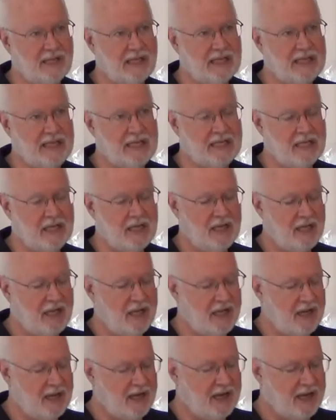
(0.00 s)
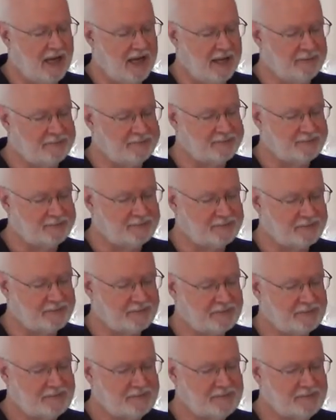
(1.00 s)
Okay. Um,
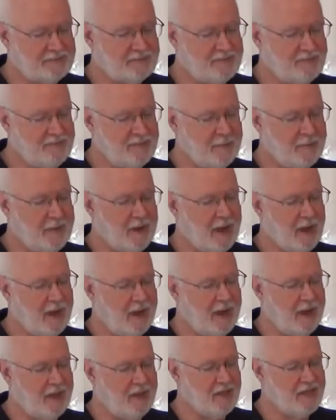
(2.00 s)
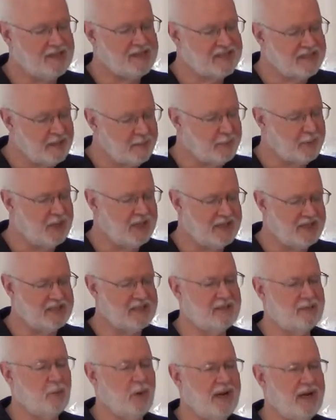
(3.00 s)
the
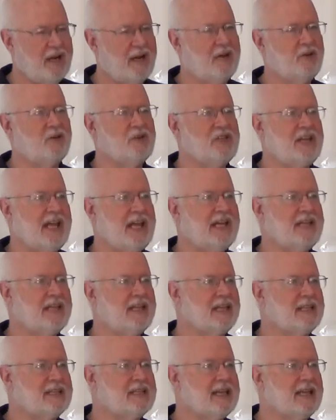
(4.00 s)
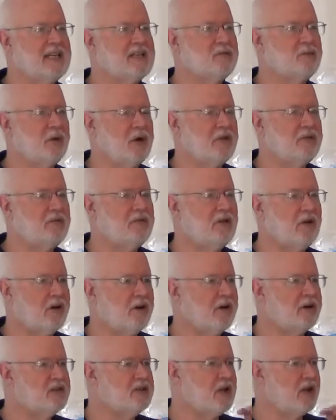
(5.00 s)
simplest way to understand this is Brother
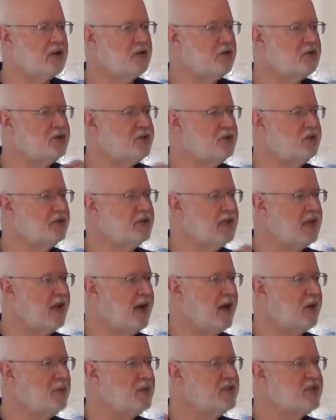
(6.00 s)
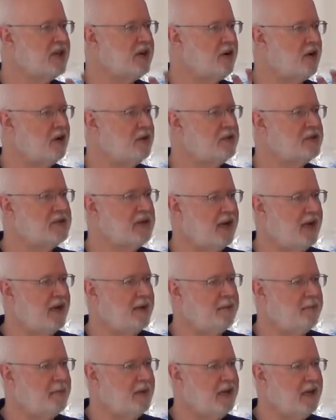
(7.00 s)
Lawrence understood that God was there all the
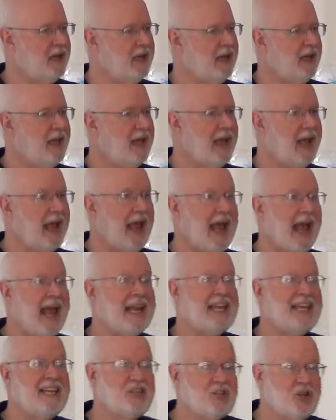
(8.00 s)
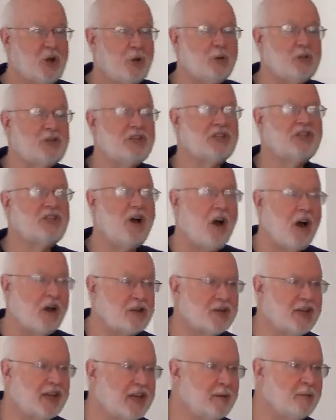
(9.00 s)
time, and he chose to
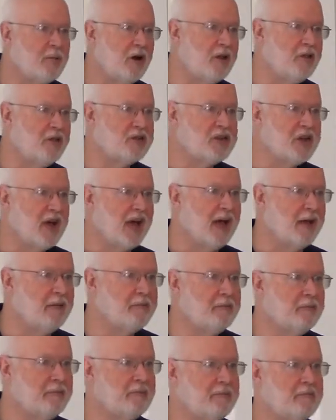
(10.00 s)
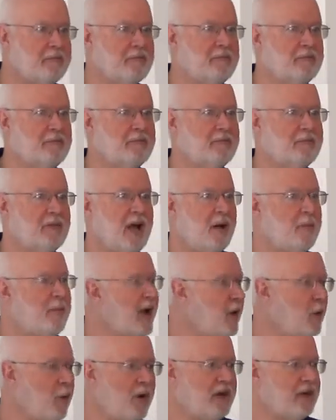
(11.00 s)
talk to him all the time
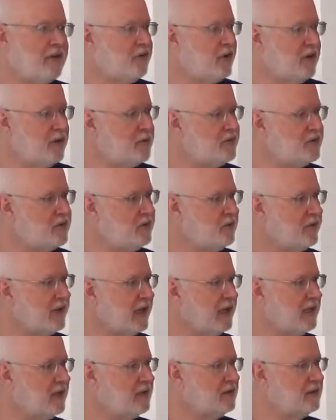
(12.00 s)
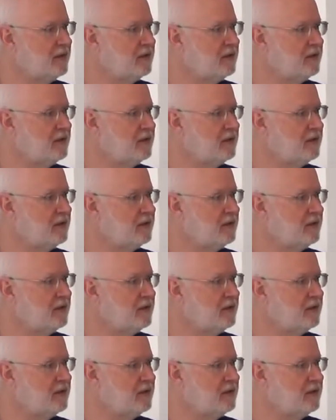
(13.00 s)
about whatever he was doing.